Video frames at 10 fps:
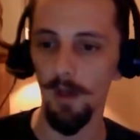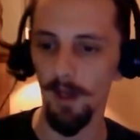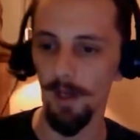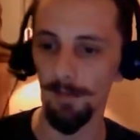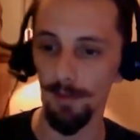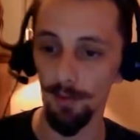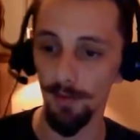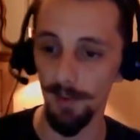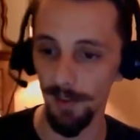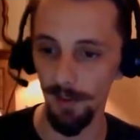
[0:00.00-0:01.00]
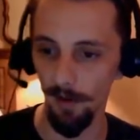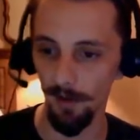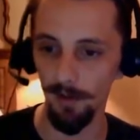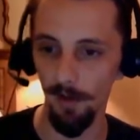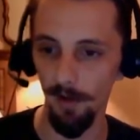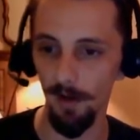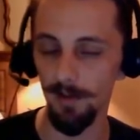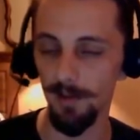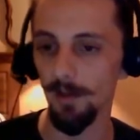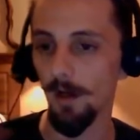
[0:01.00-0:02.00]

It helps you discard cards.